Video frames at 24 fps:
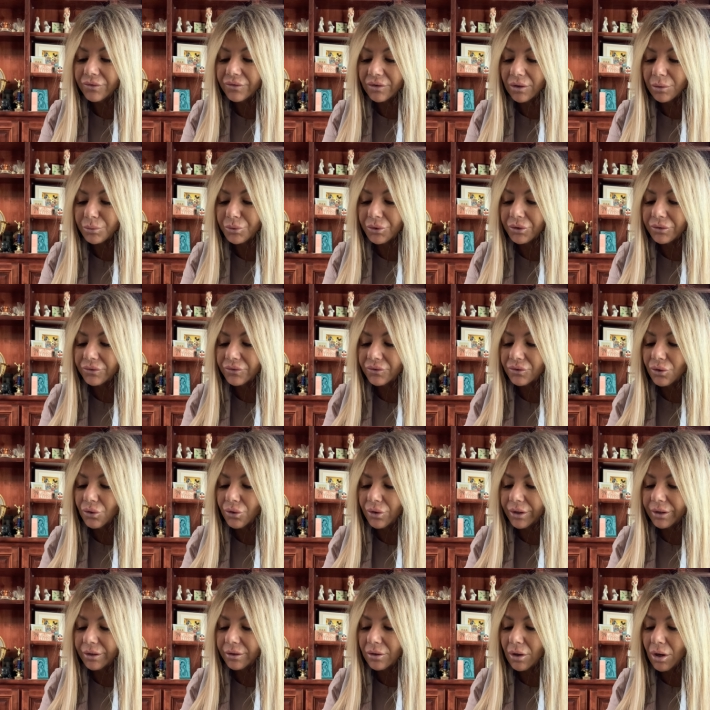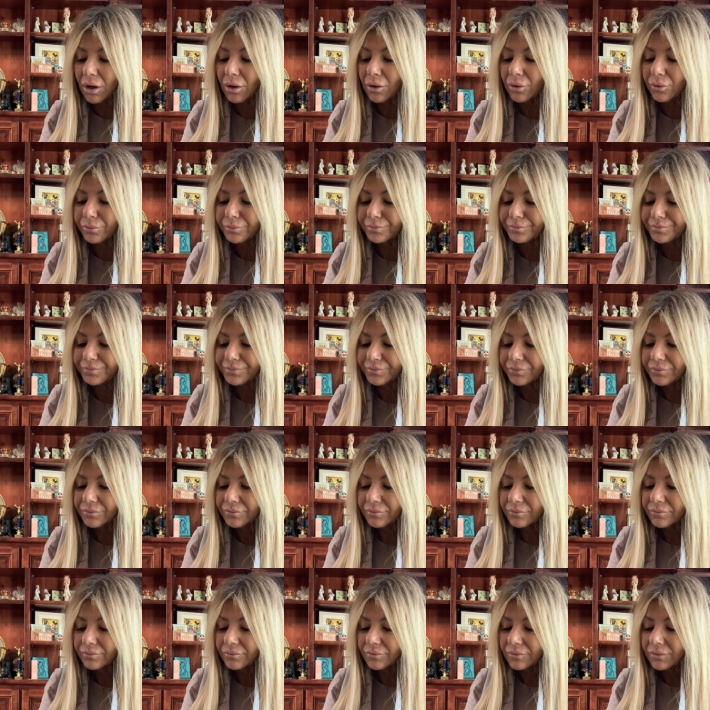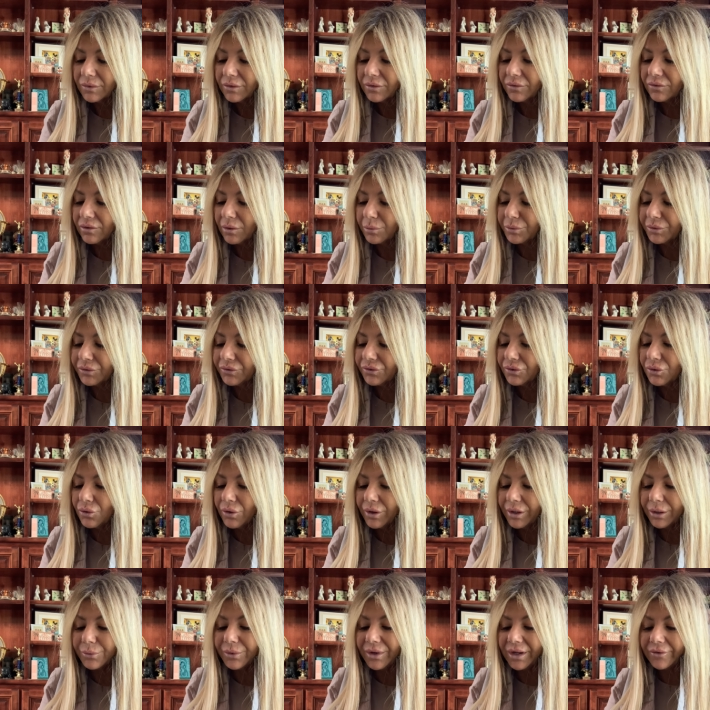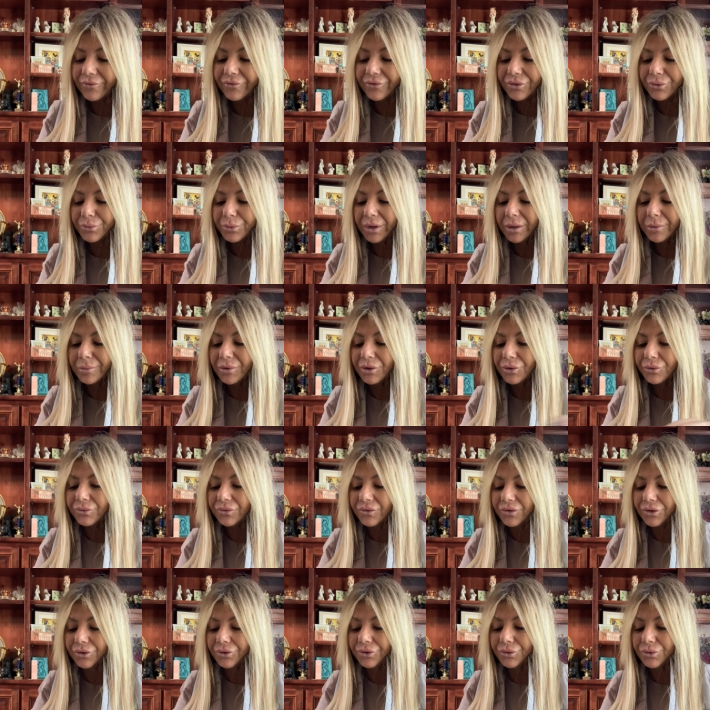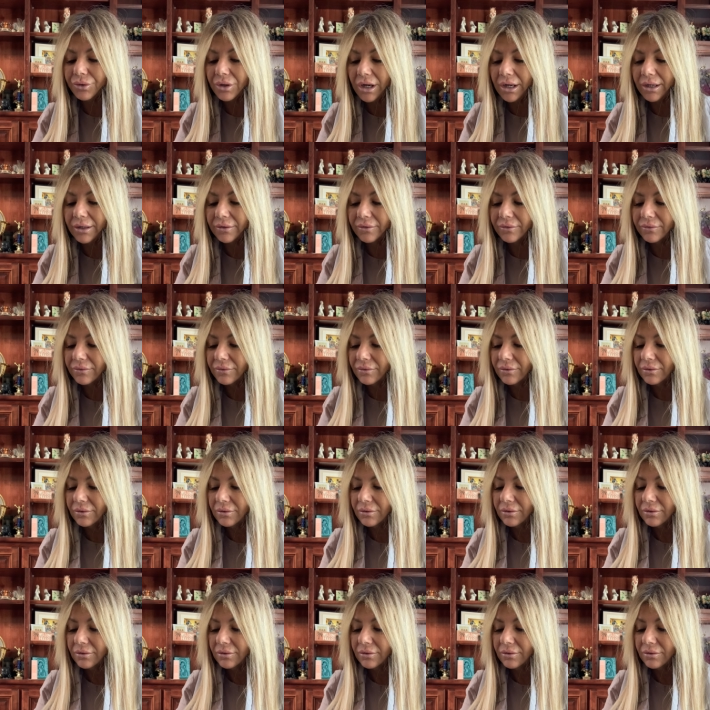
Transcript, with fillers: someone's going home. Someone's going. We have three moons here, you guys.